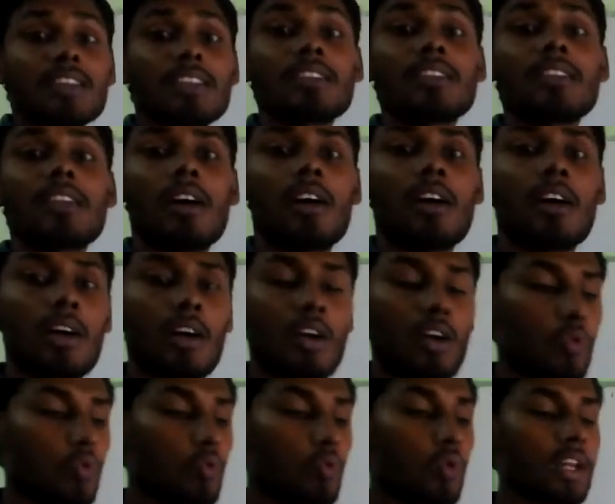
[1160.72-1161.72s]
in the
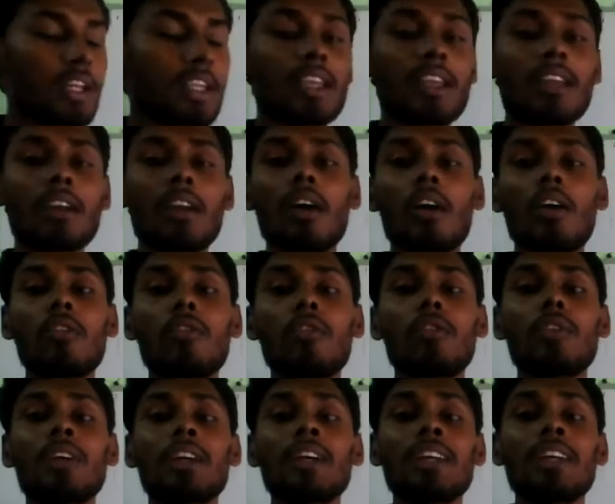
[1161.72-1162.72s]
working of
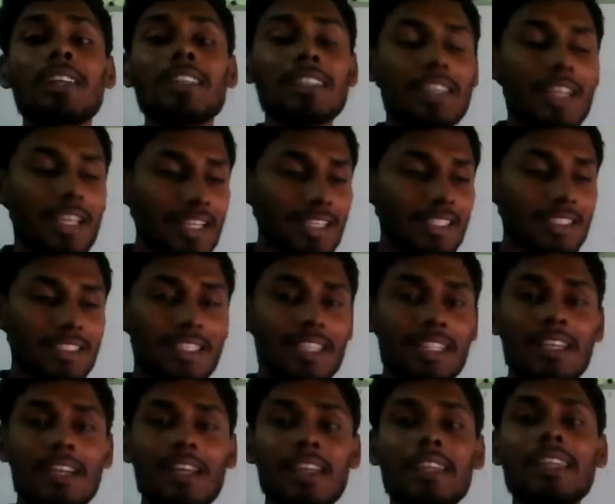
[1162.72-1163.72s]

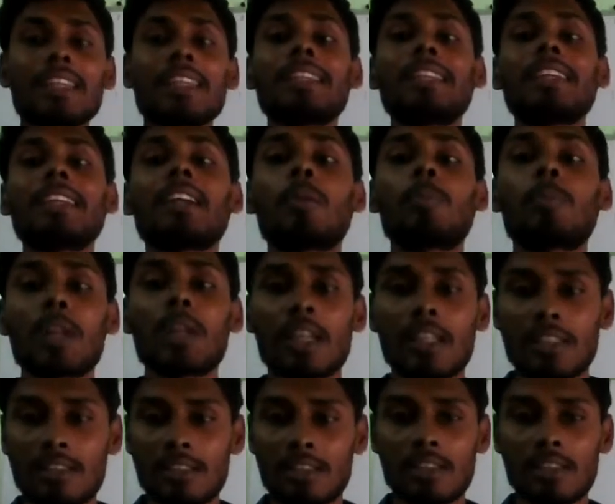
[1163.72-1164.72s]
electrical heating
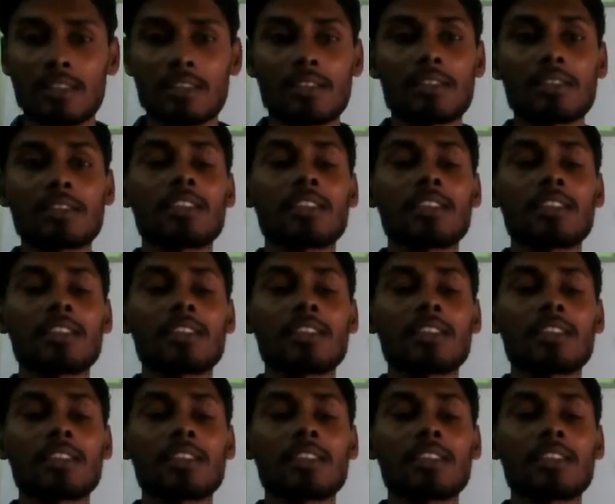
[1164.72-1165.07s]
appliances,